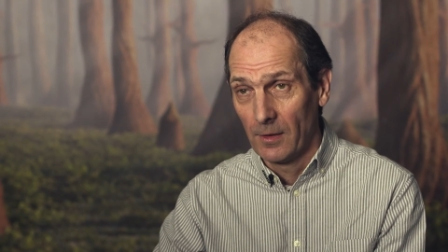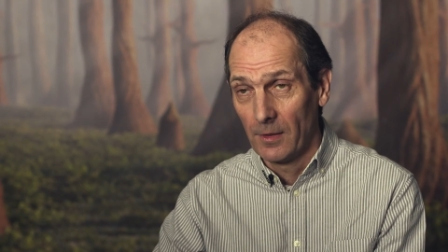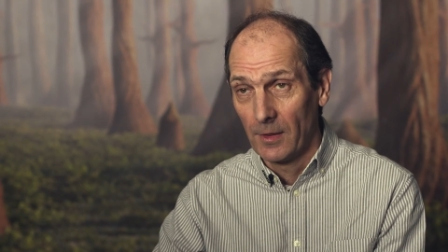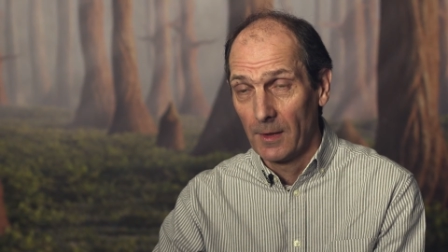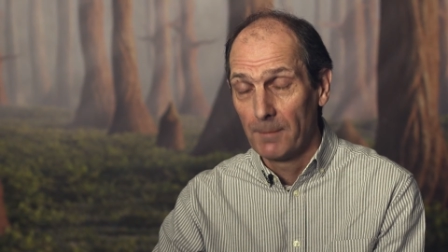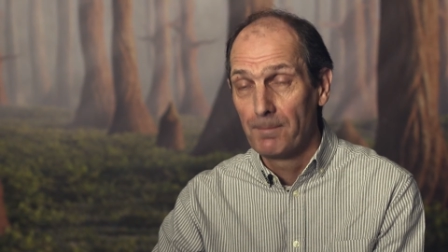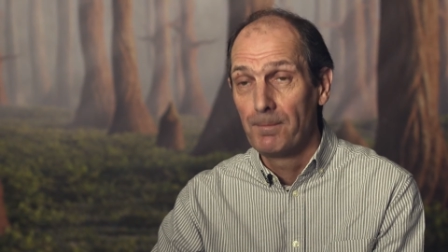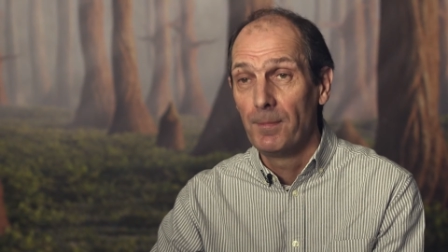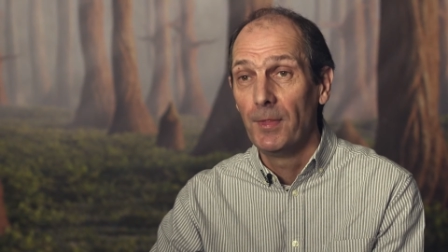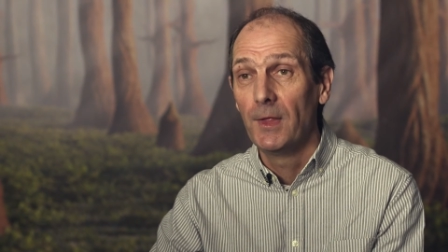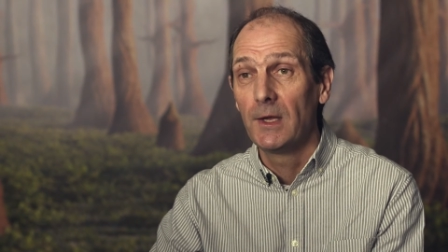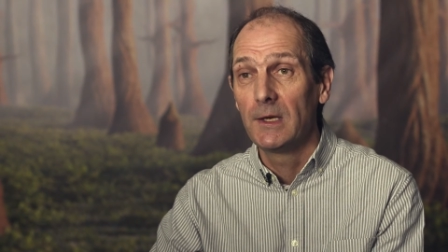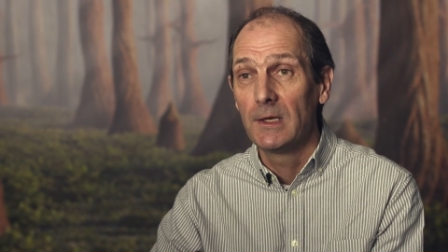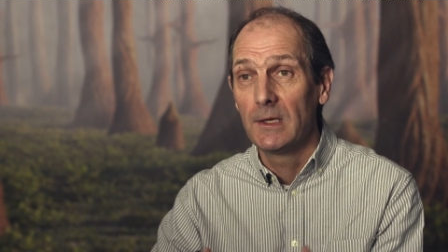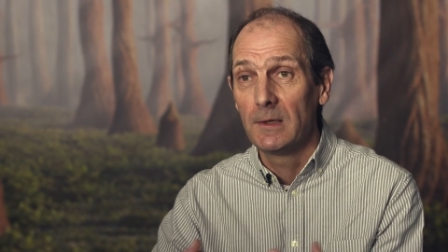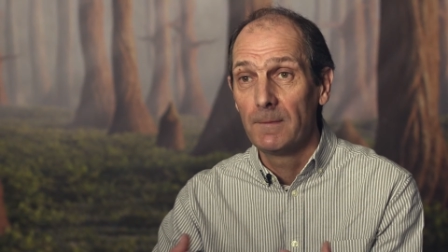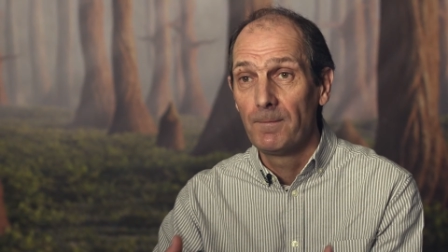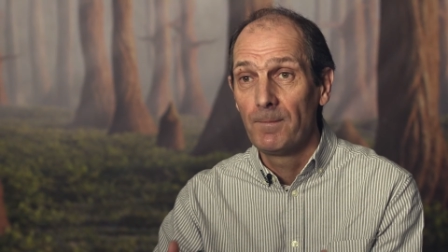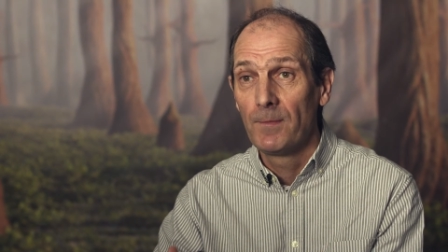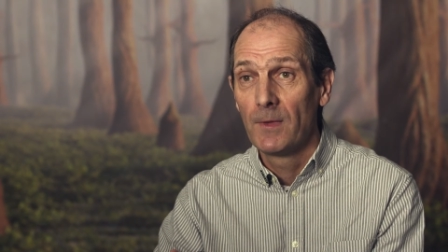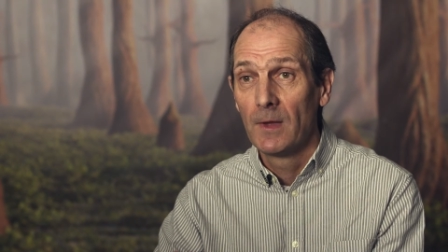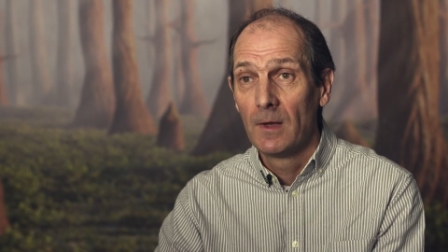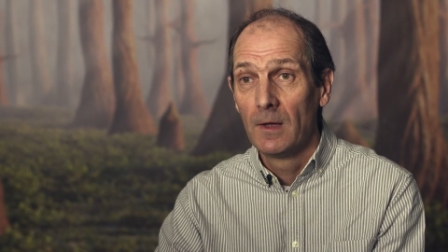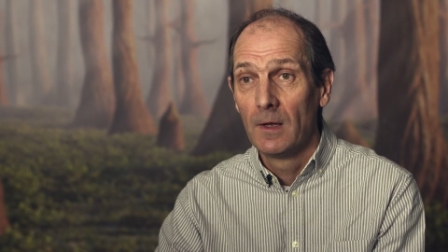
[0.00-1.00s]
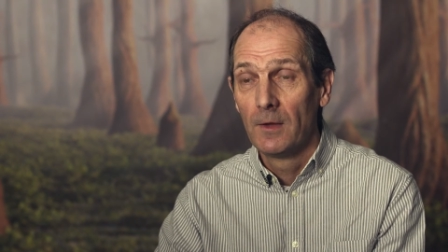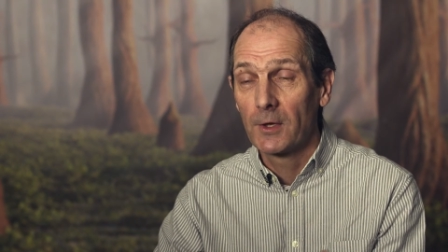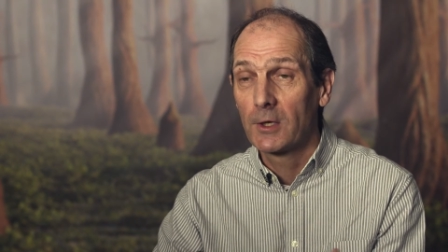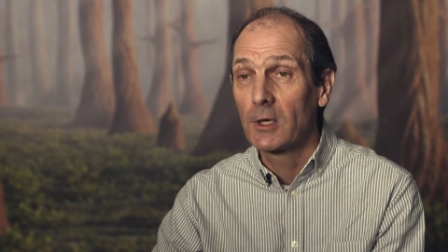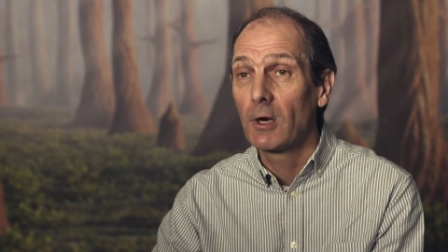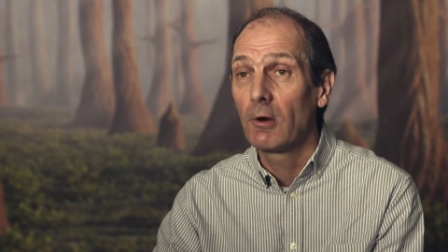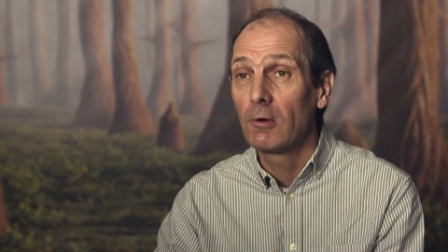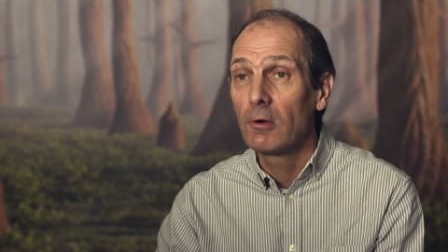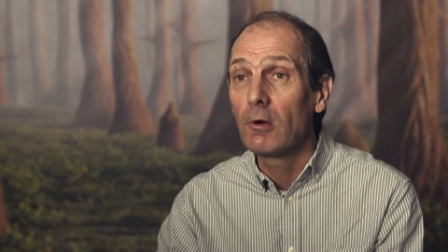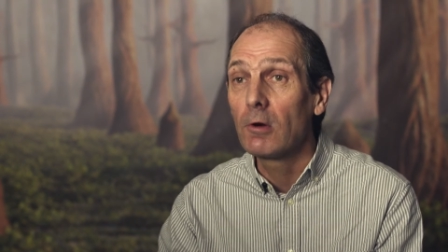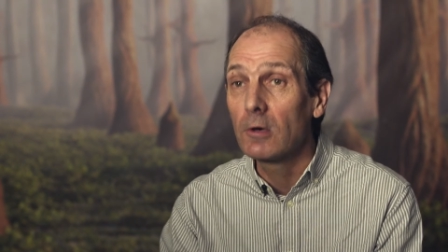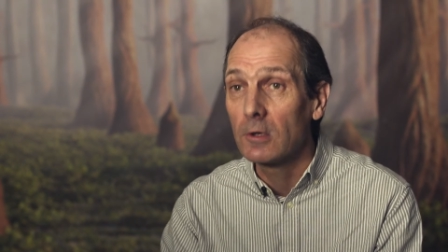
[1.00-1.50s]
the, the, the
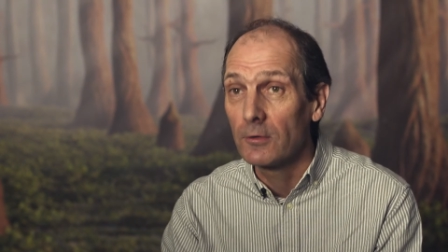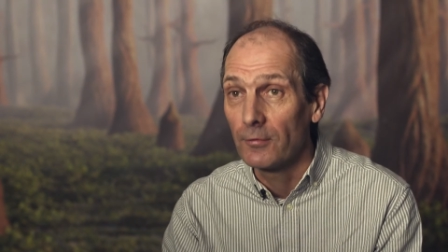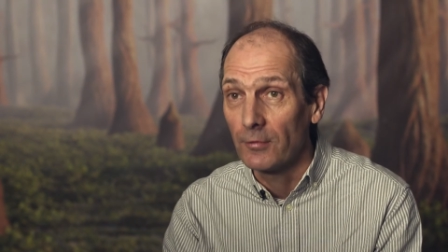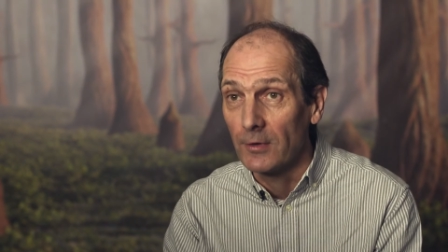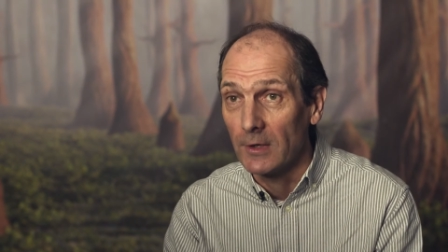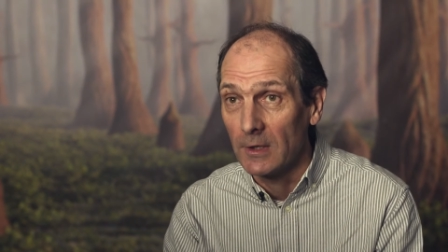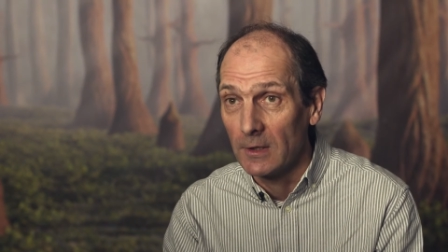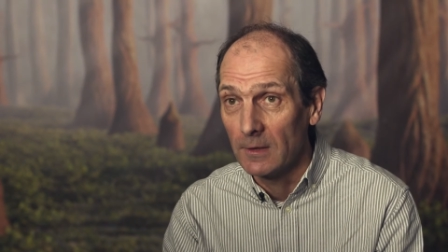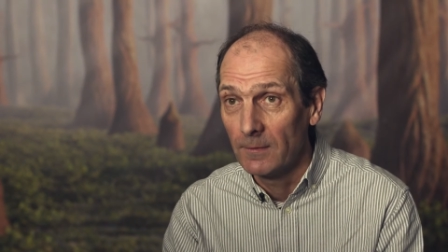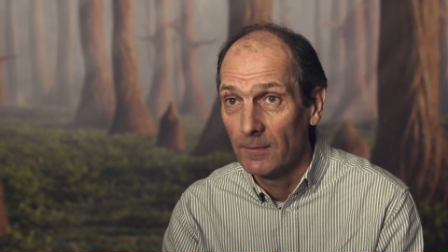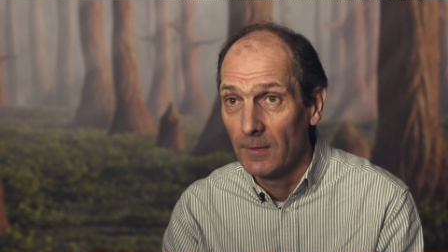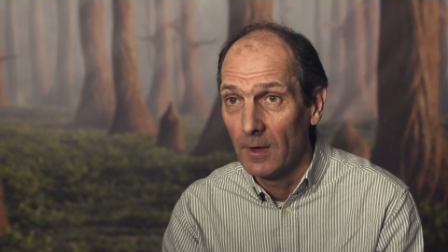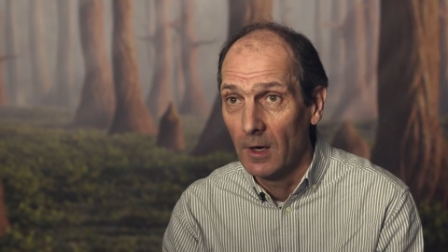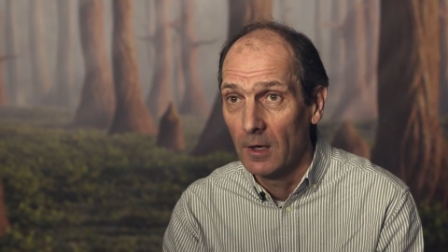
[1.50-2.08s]
choreography